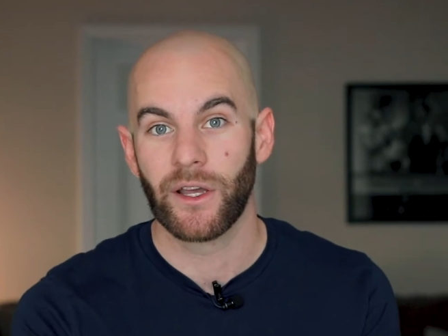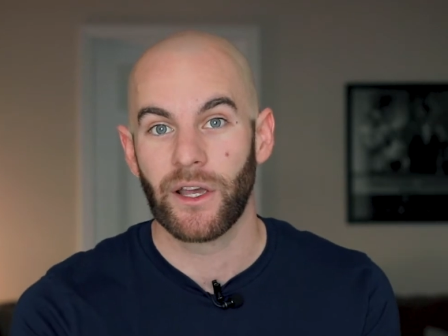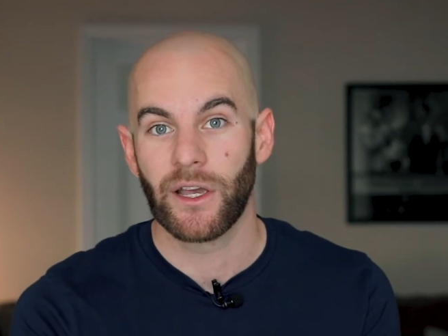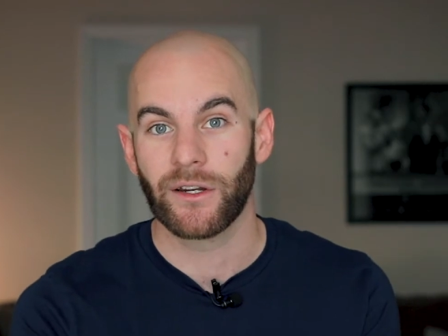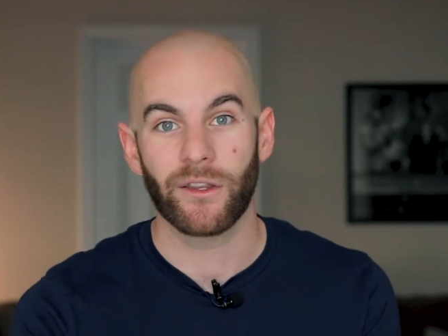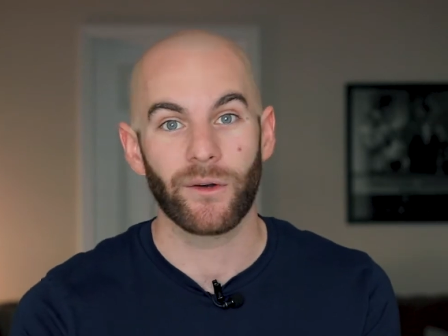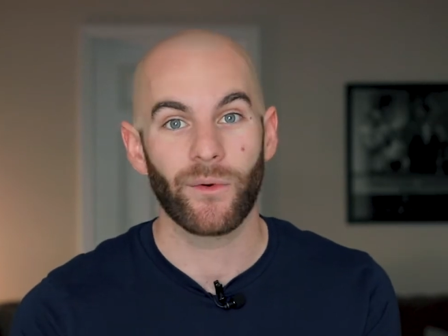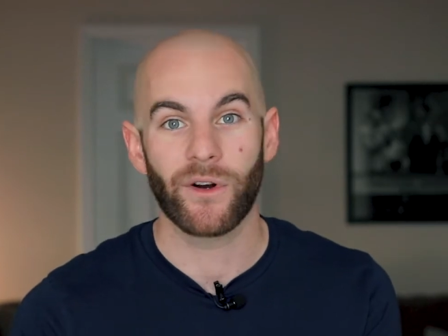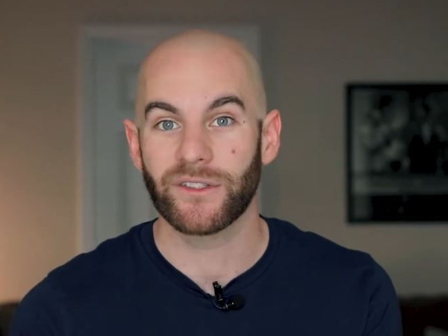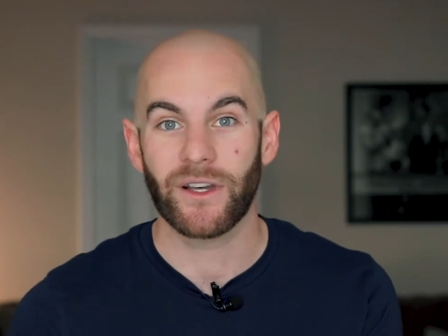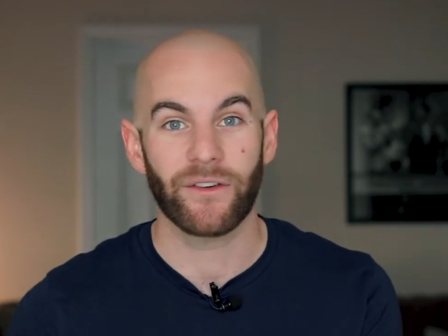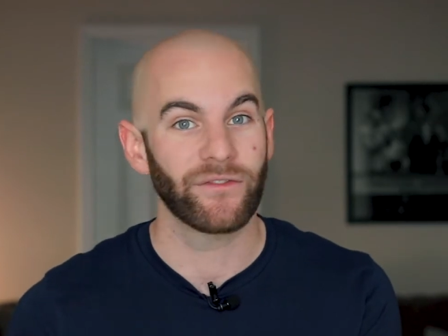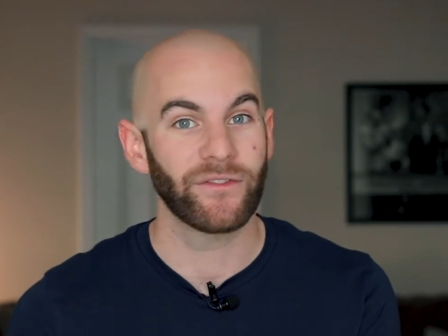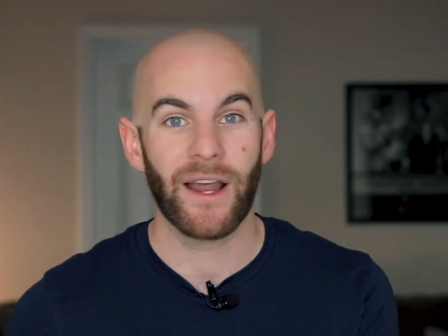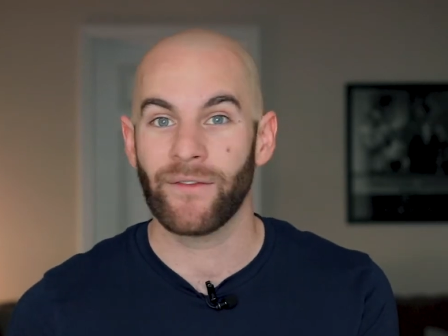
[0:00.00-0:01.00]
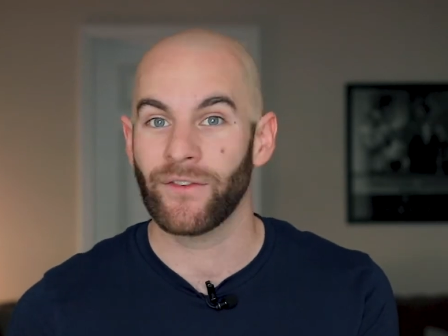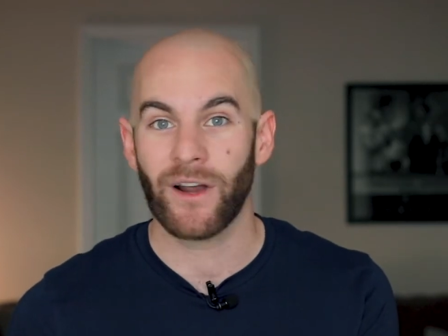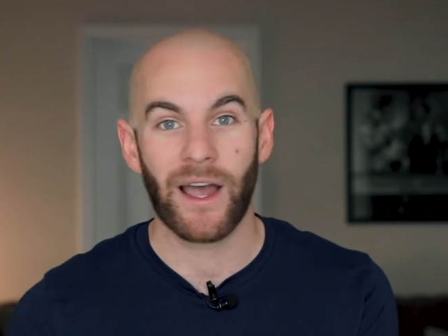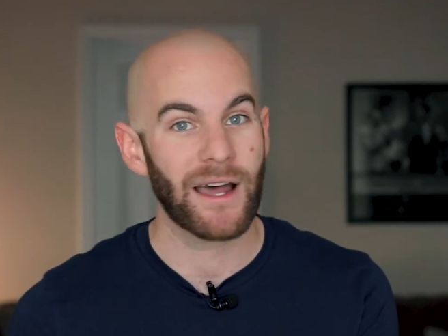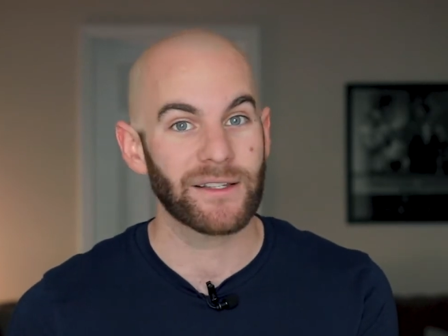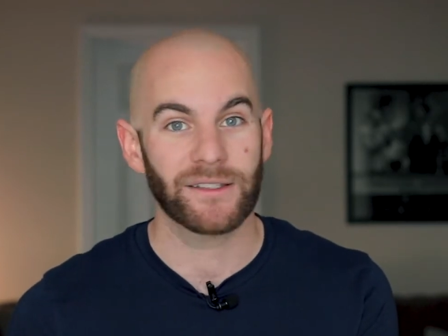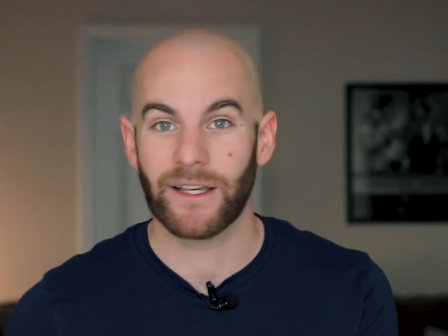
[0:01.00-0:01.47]
In other words, I've never
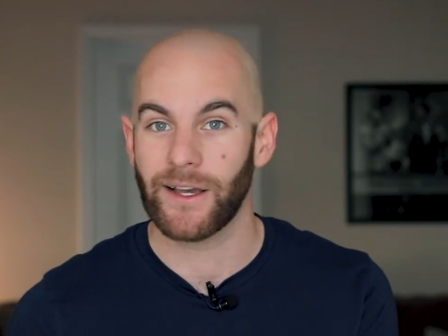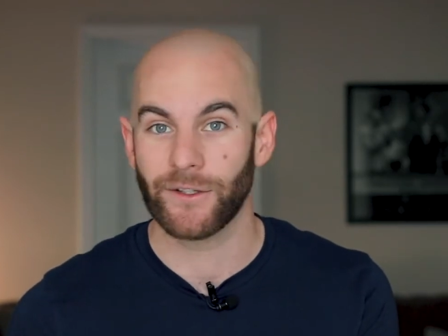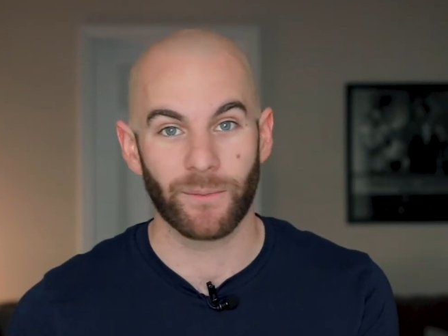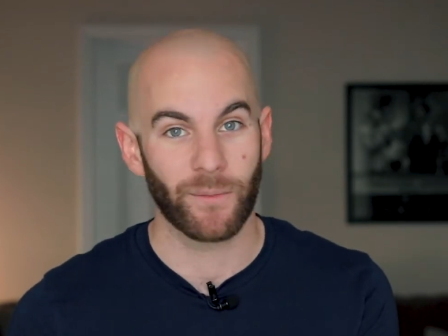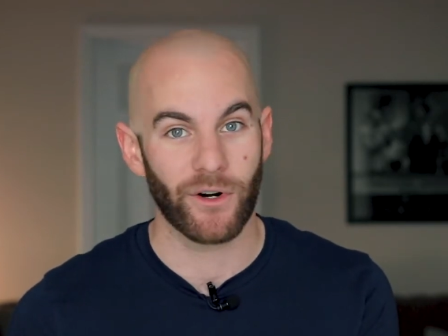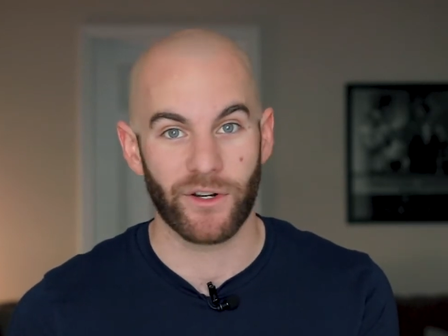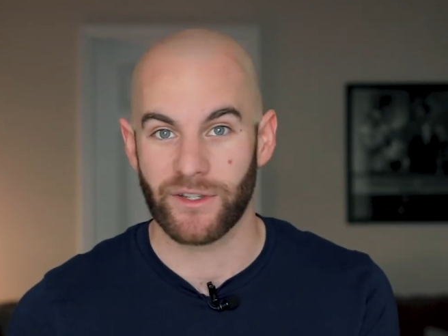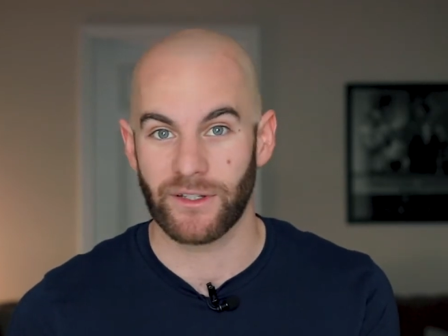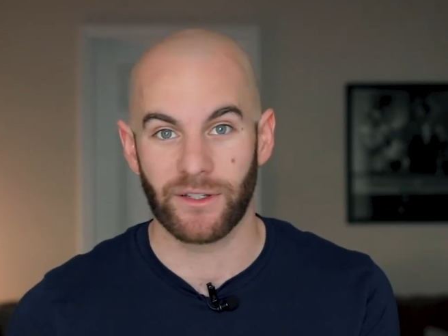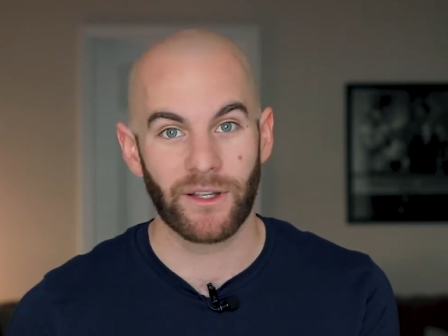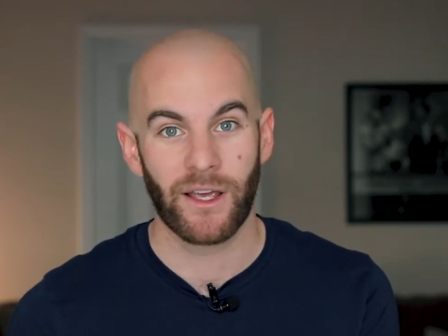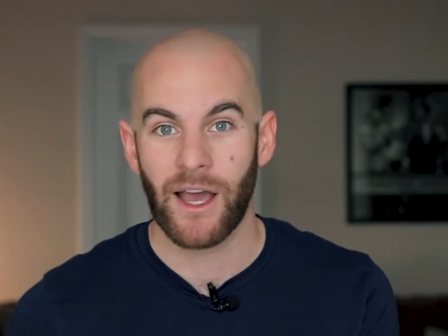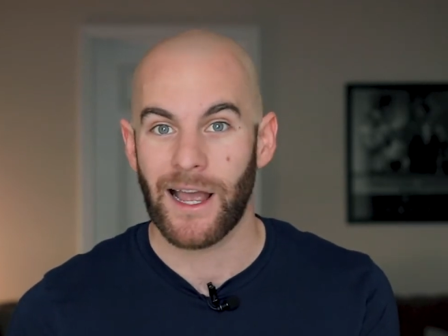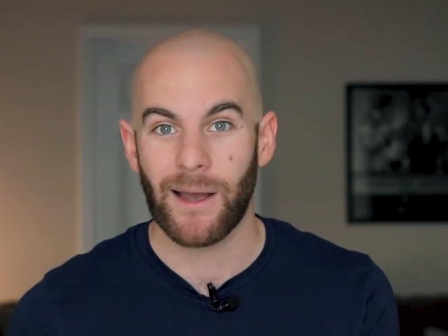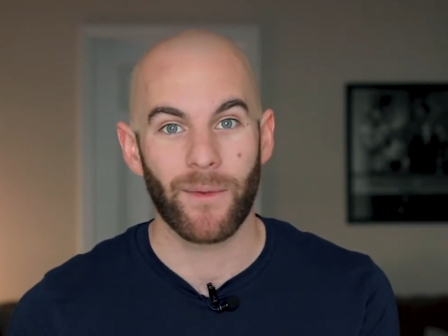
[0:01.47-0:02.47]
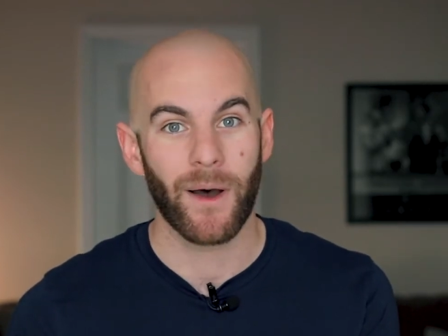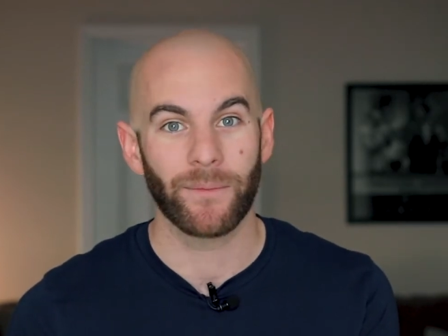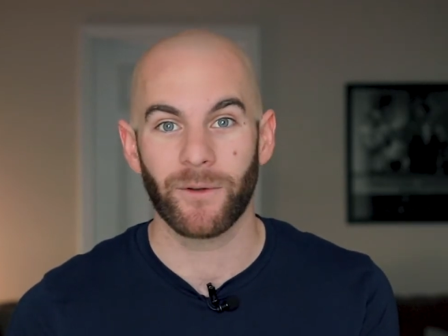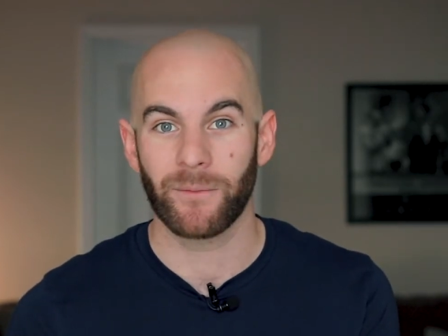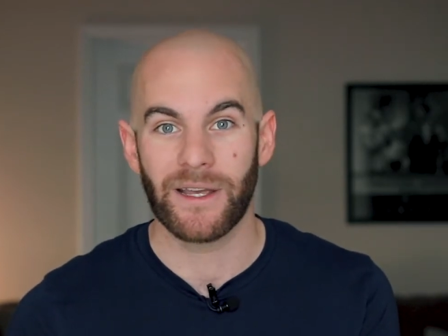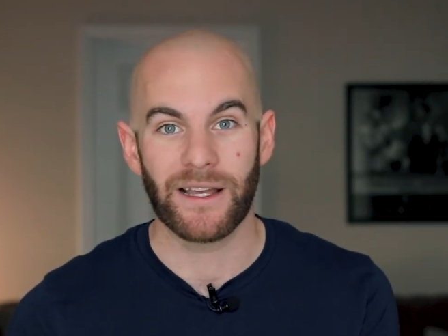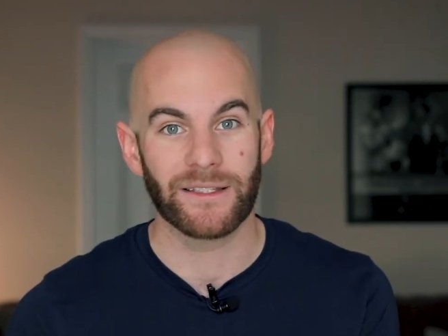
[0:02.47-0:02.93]
had a salesperson come up
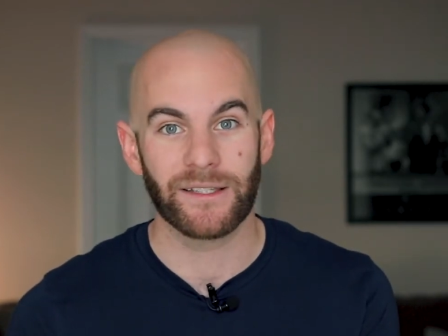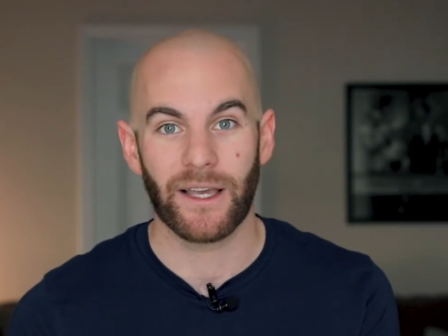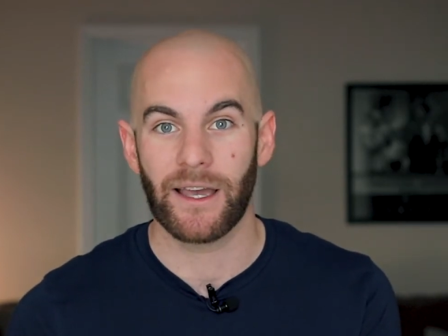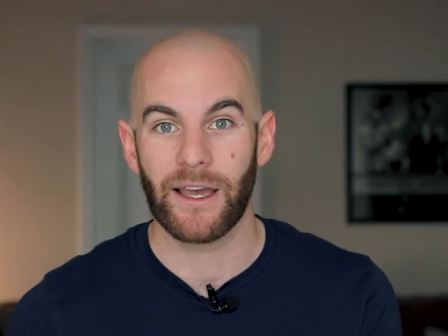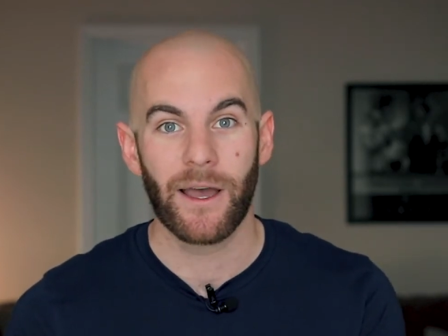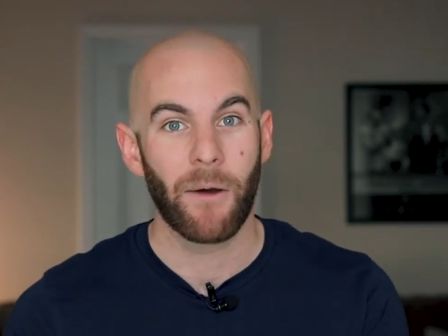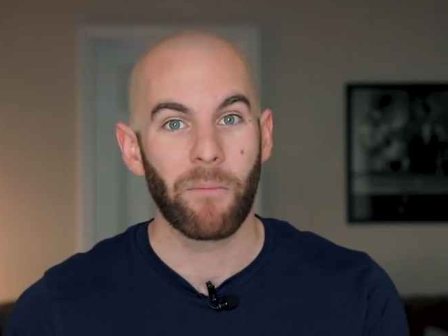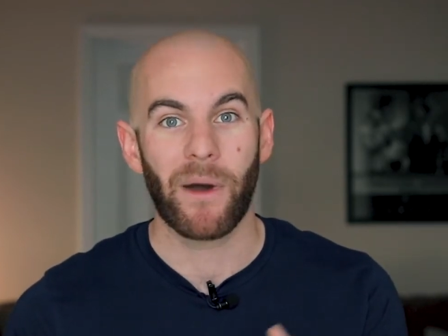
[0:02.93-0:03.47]
to me and say,